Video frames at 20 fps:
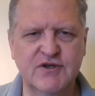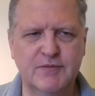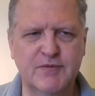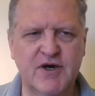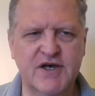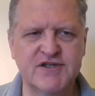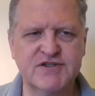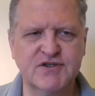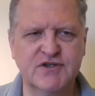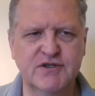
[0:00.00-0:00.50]
I'm
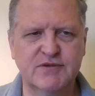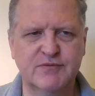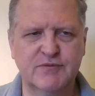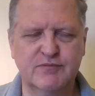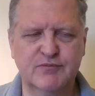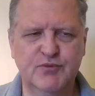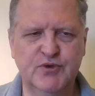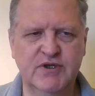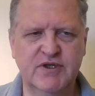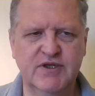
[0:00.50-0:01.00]
also going
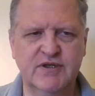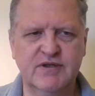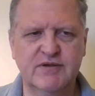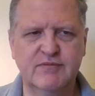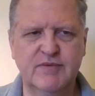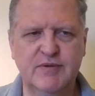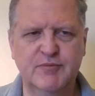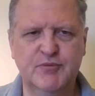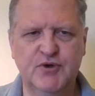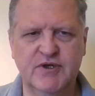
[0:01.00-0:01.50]
to
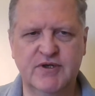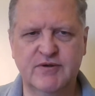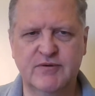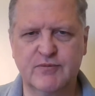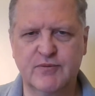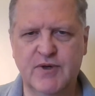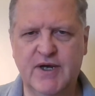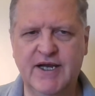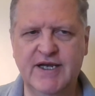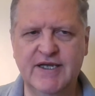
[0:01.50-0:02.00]
be put in
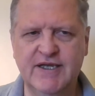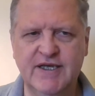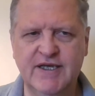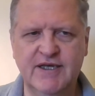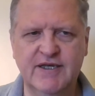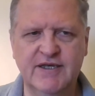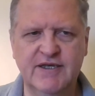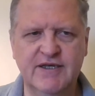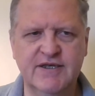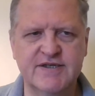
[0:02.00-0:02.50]

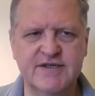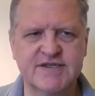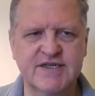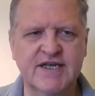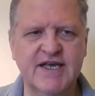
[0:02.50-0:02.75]
writing as